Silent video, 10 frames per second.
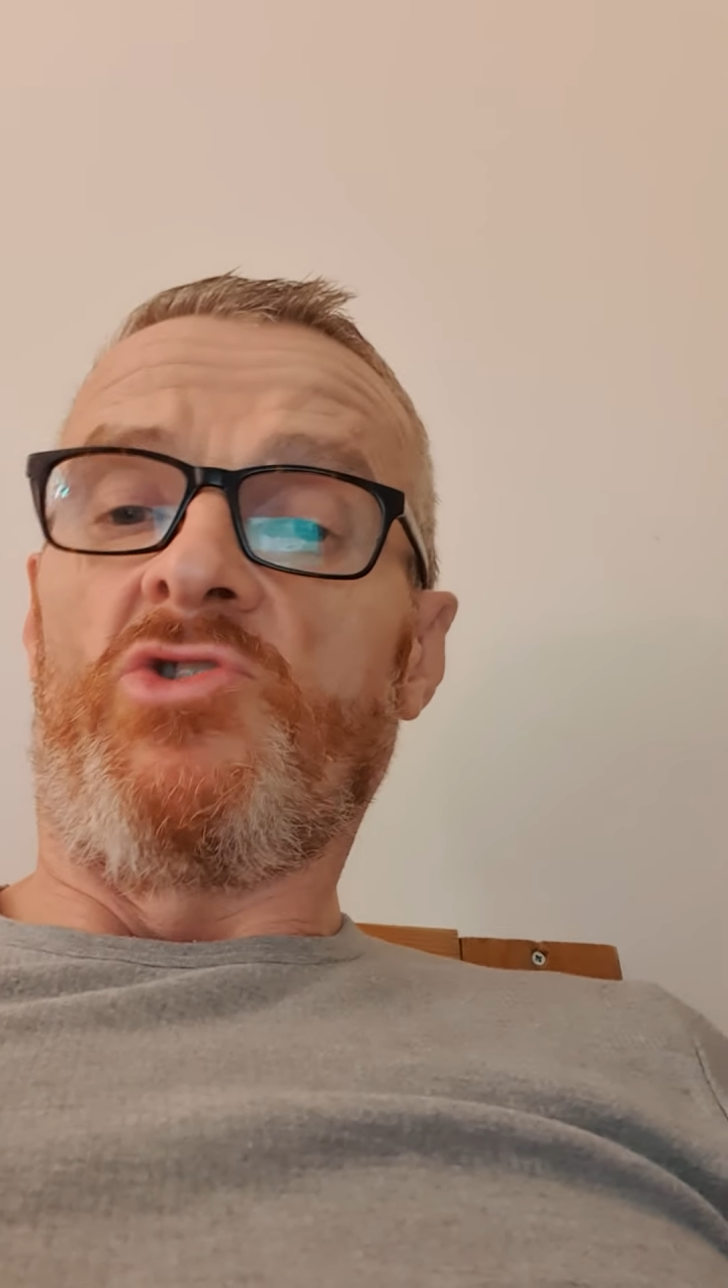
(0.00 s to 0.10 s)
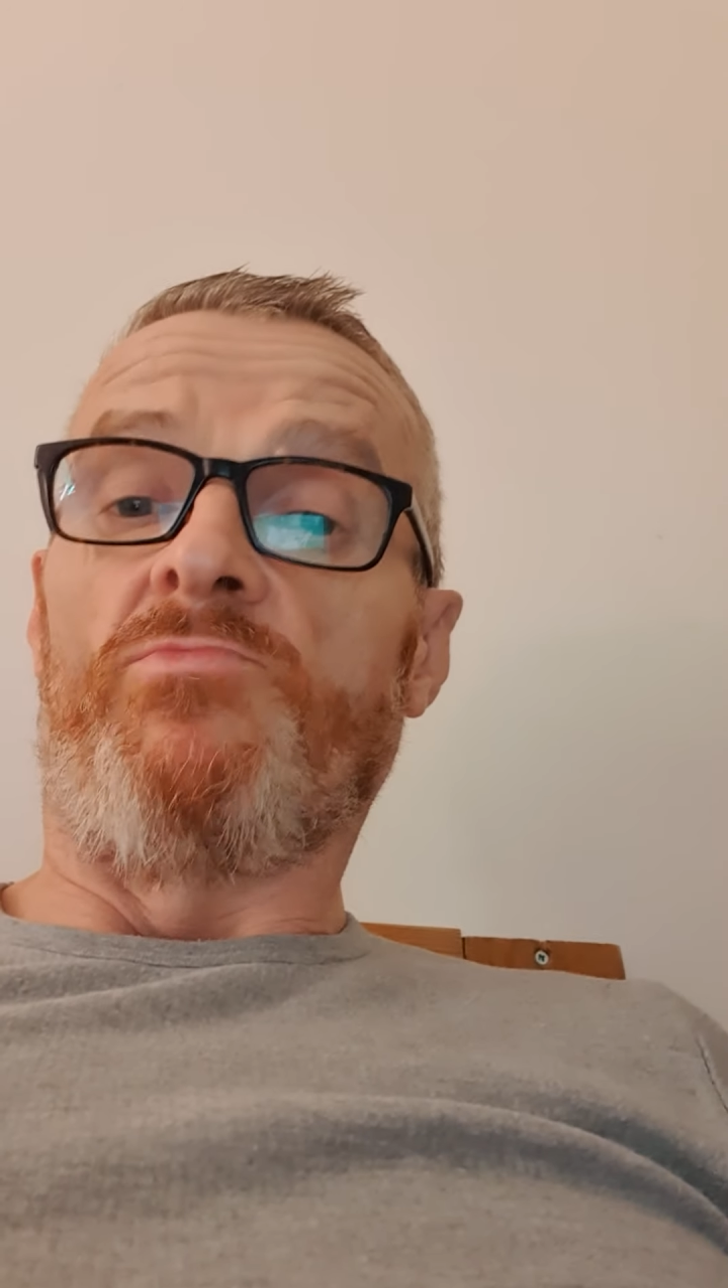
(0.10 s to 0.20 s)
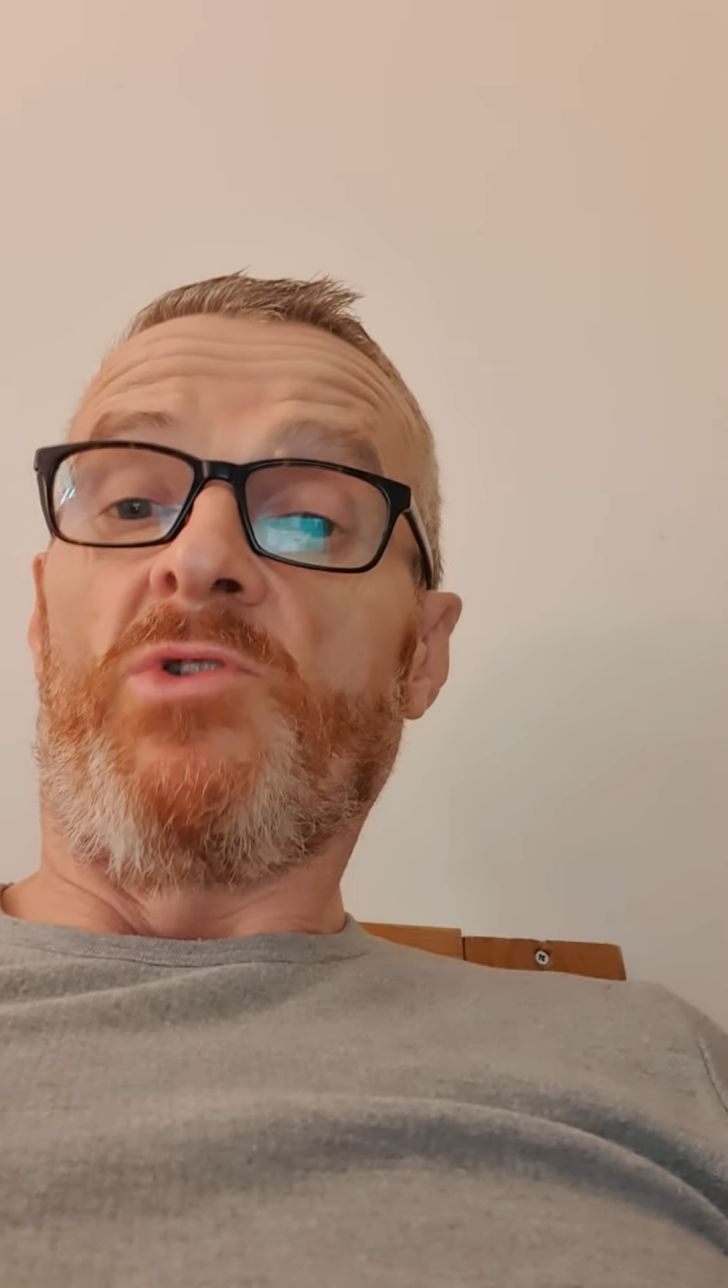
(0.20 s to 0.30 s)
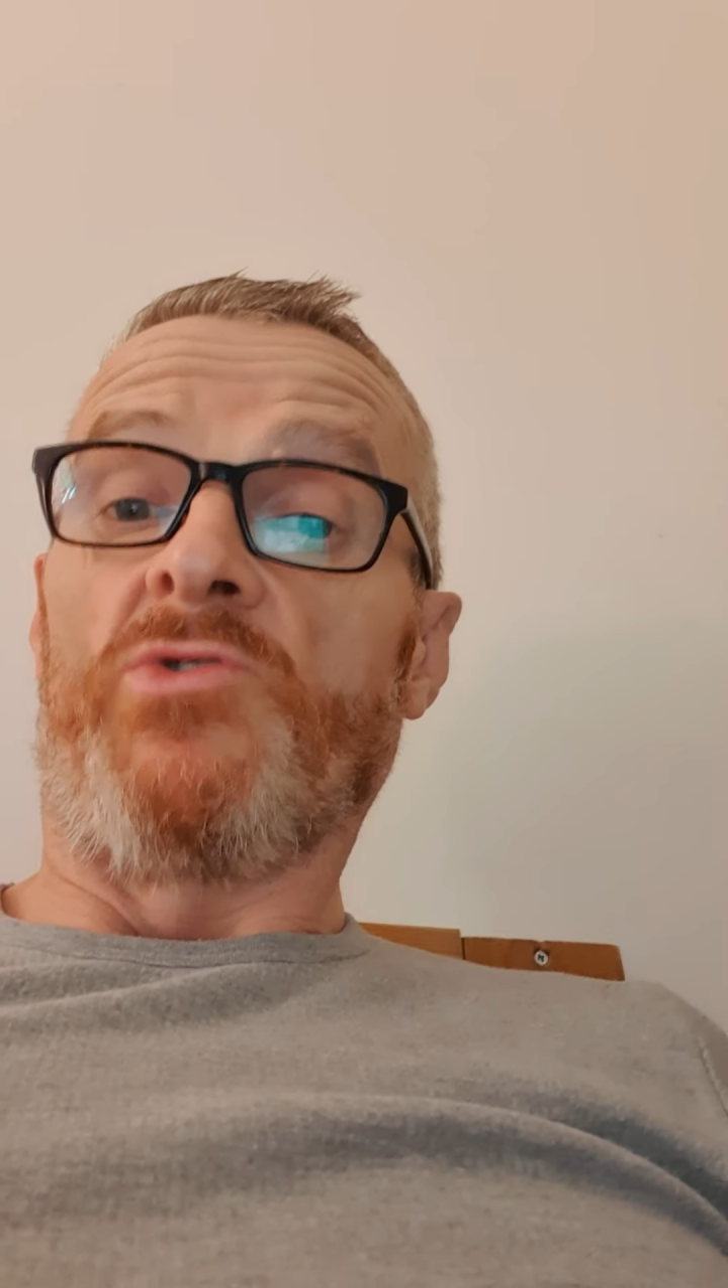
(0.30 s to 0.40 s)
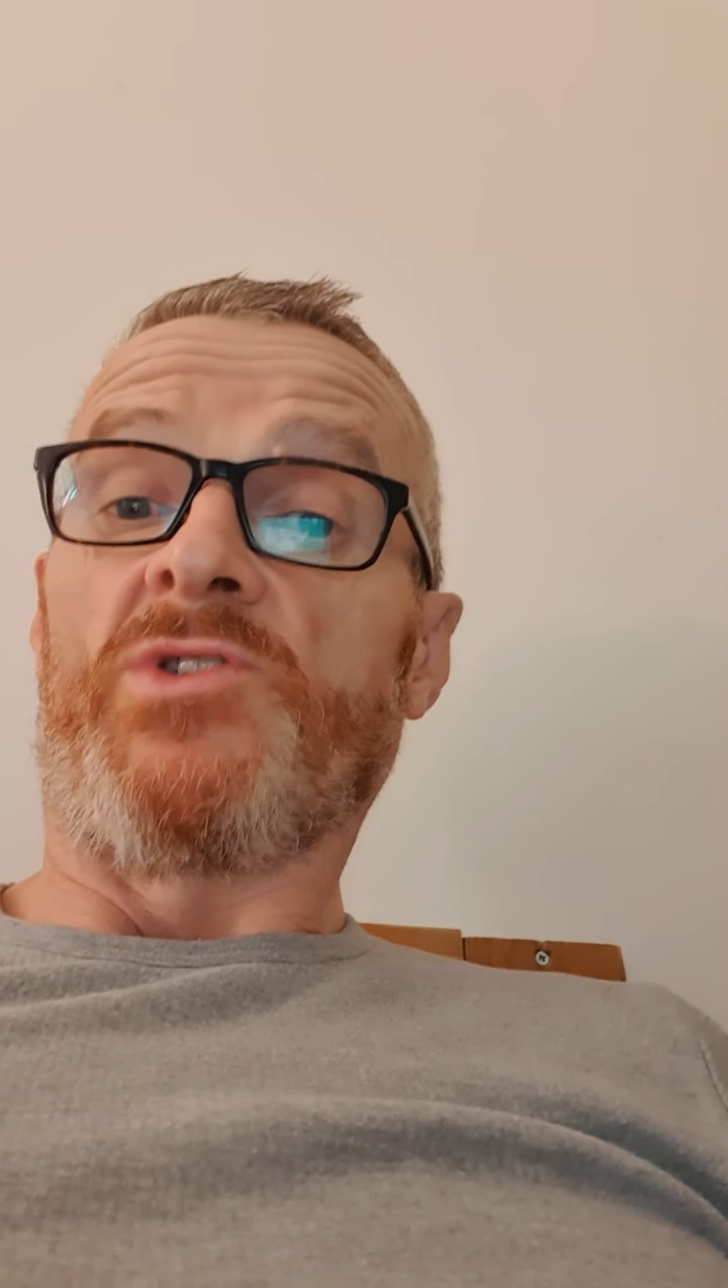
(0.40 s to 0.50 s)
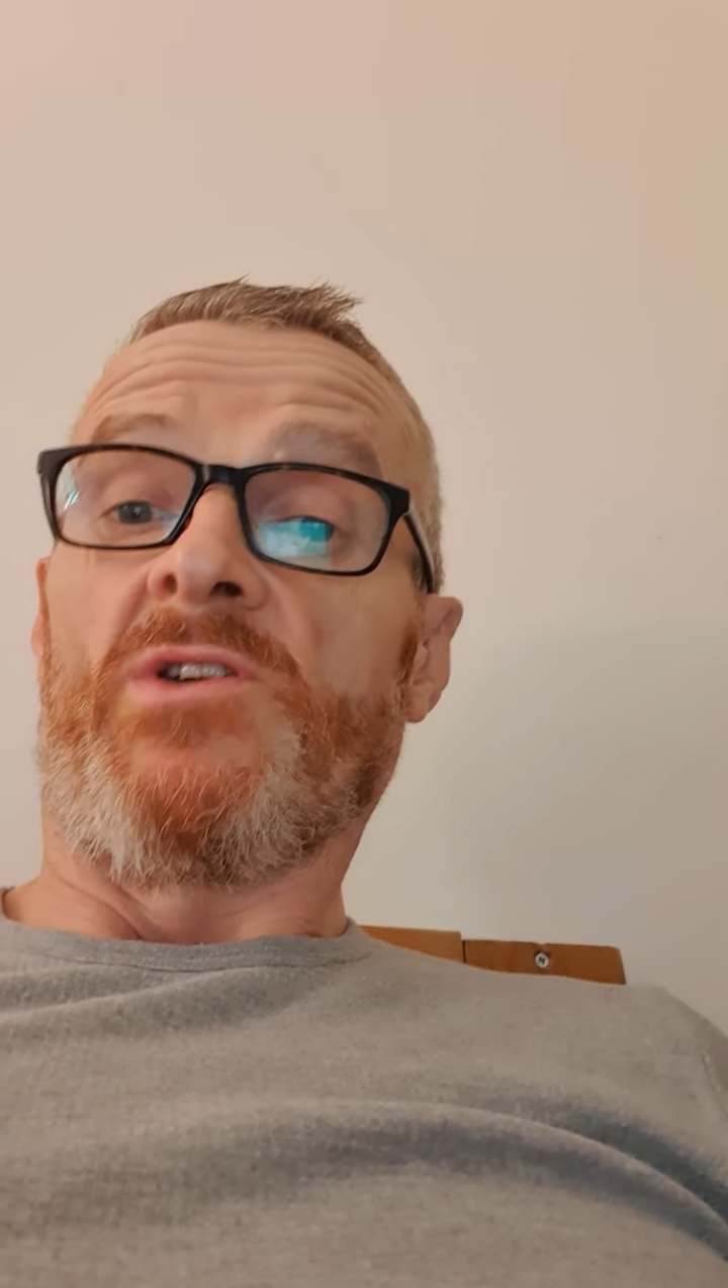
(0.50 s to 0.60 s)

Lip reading: you'd be looked